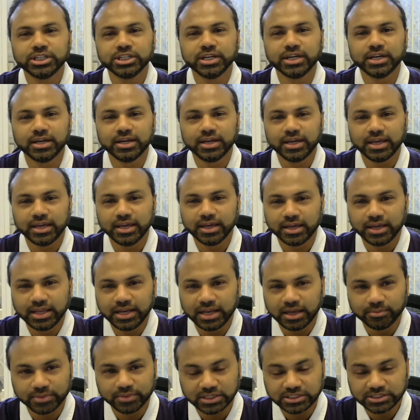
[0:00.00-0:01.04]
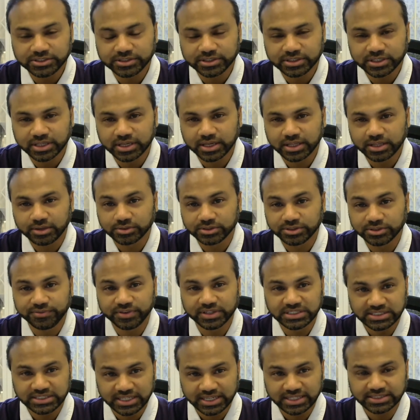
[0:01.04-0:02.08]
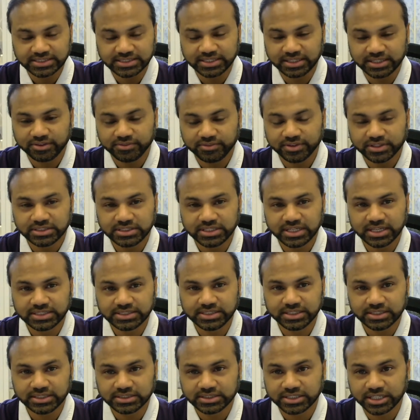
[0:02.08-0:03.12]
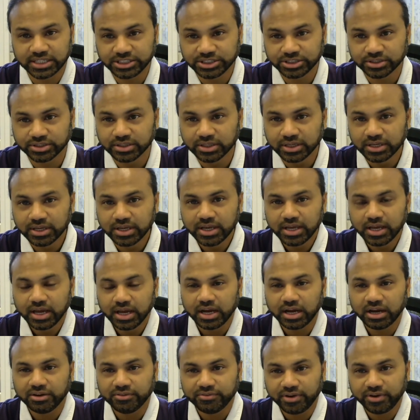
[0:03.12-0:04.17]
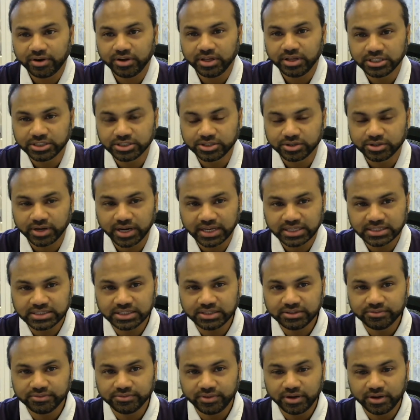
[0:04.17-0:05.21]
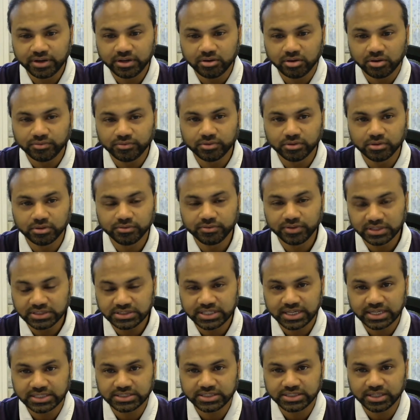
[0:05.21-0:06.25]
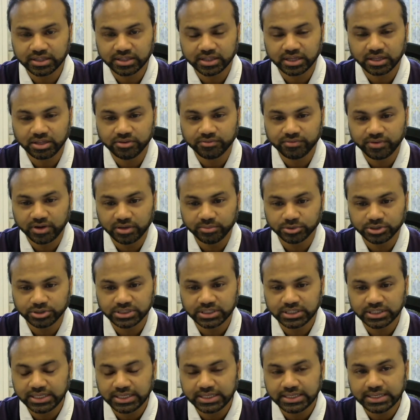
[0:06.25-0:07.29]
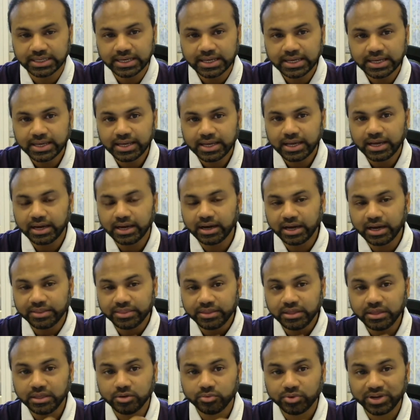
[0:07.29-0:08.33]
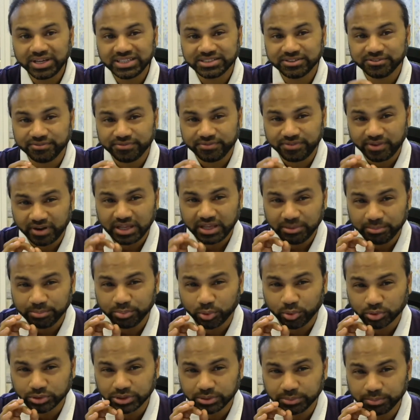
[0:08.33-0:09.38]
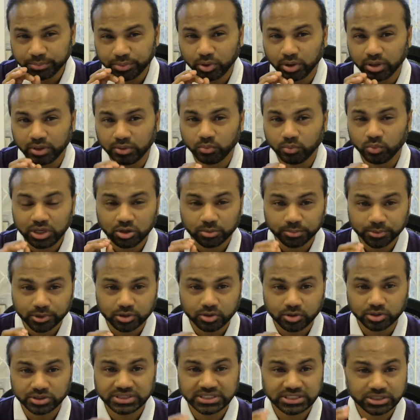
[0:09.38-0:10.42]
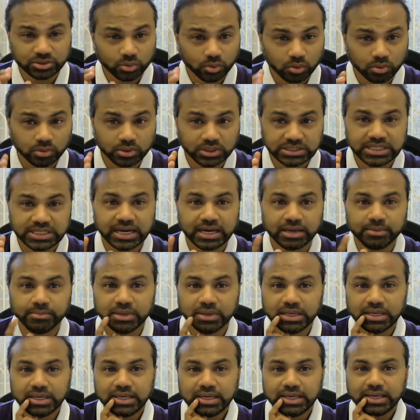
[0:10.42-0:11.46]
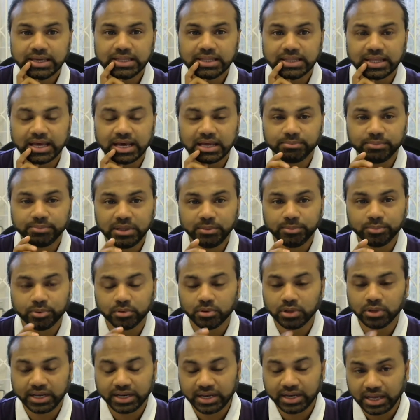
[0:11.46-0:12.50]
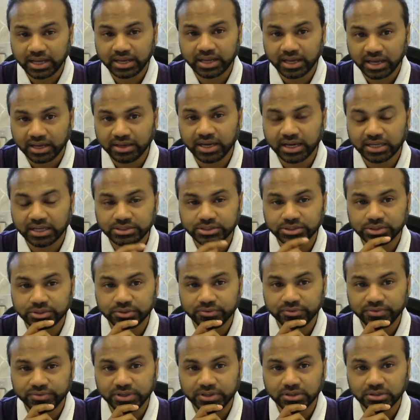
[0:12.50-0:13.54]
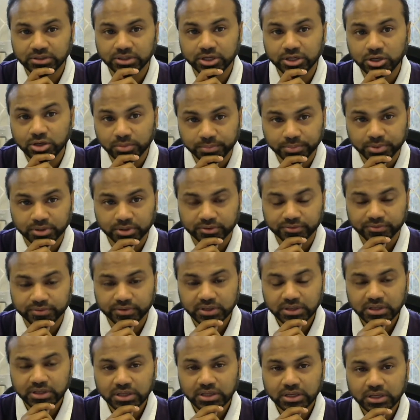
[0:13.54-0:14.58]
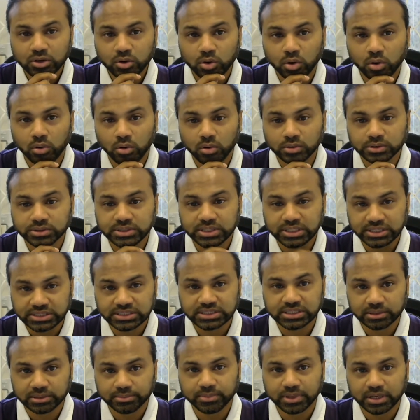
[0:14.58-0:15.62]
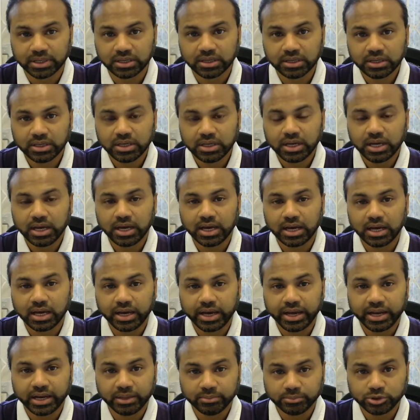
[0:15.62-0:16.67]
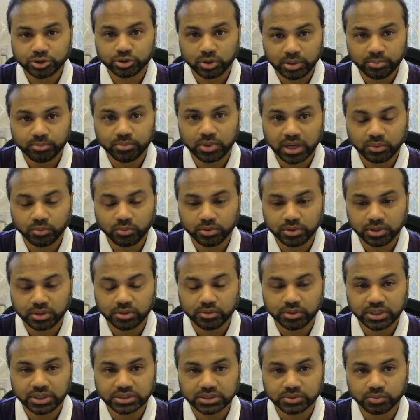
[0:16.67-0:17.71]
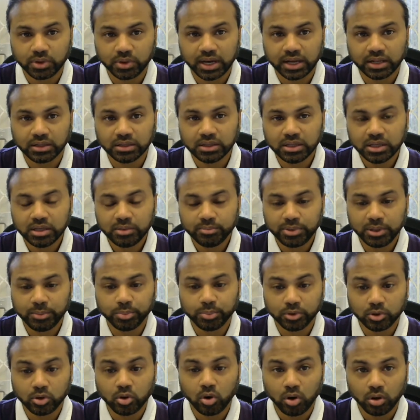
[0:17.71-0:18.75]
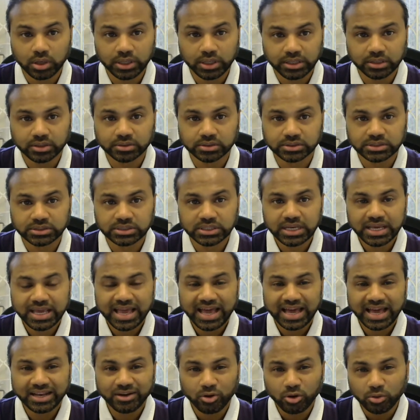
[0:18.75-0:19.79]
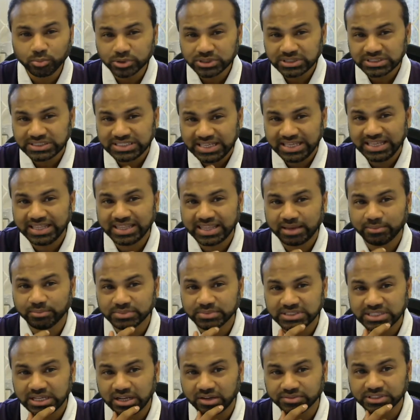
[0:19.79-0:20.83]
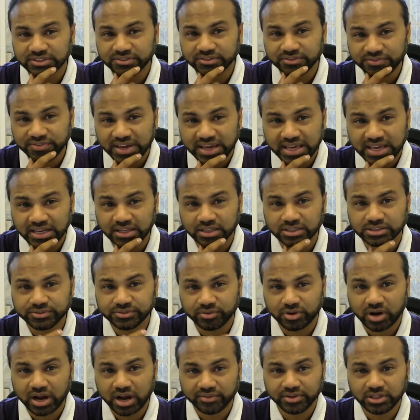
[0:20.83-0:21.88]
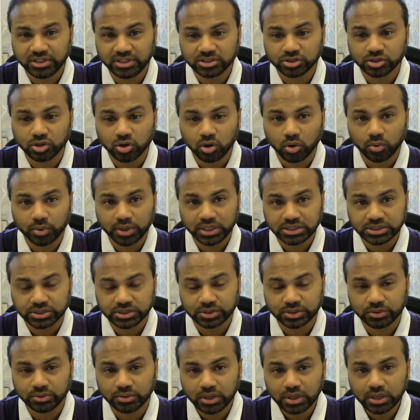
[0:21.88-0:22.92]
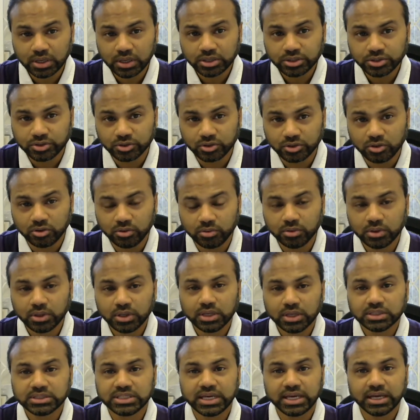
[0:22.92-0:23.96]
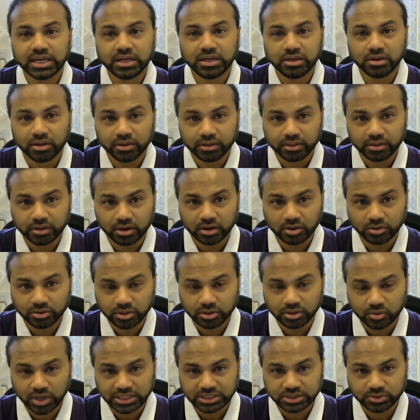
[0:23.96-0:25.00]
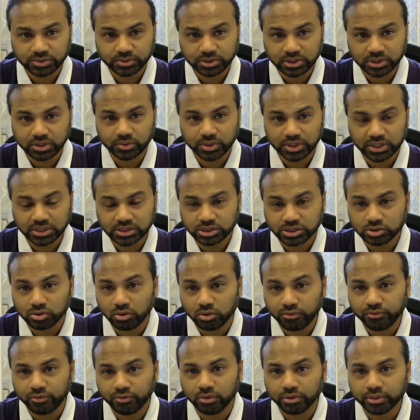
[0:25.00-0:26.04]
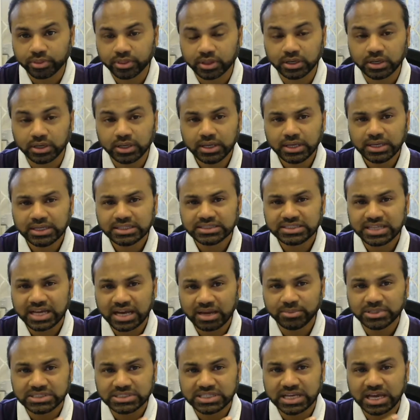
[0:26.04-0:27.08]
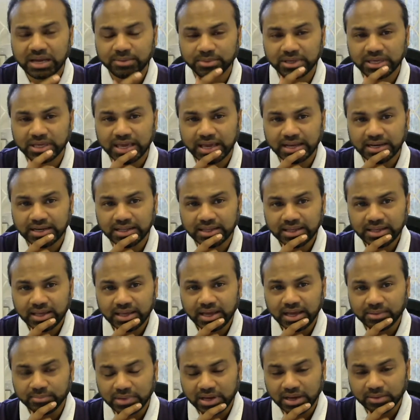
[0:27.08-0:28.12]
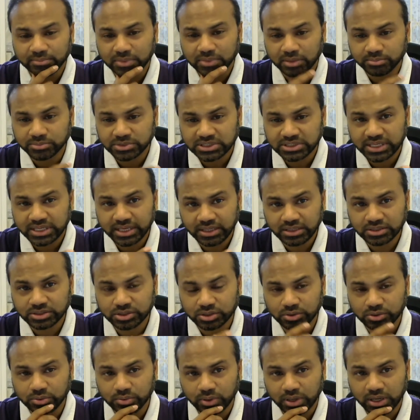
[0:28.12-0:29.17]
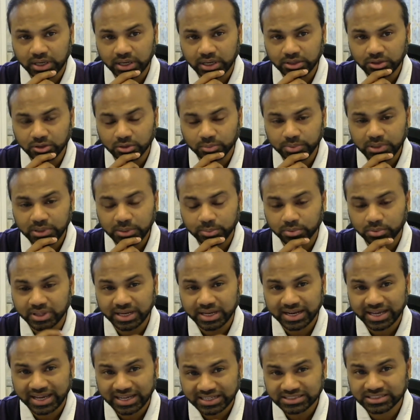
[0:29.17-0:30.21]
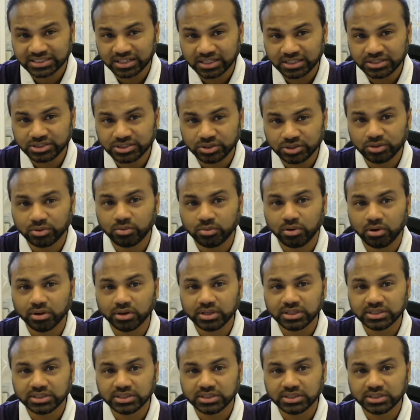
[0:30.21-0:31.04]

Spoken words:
Enam. That was a fantastic session. Very interactive, very novel, fantastic. Thank you very much indeed. I think you raised a very important point. We come across this all the time in that people, and I had to field a number of calls this summer, and I'm sure Imran would agree as well, people calling us and almost seeing themselves as failures for having to go into do, say, another undergraduate degree and so forth. And time again, I'm saying to young people that actually, do you know what?